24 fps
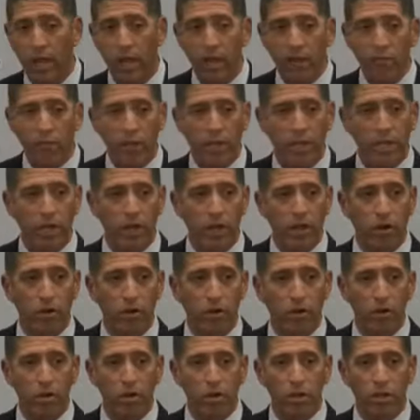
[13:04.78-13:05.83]
But, you
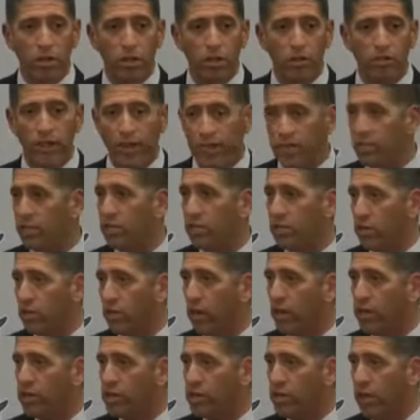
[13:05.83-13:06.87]
know, that's a good
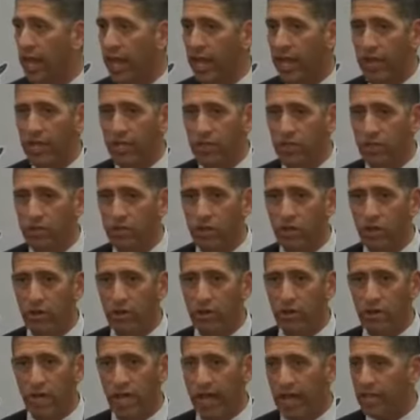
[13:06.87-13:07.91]
question. And as you know,
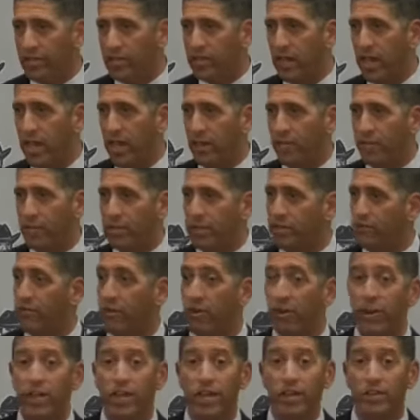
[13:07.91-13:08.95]
the landscape is
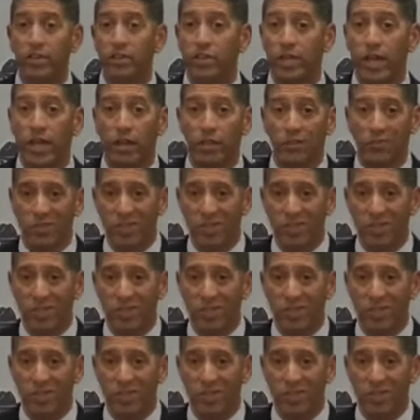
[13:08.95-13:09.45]
very unsettled.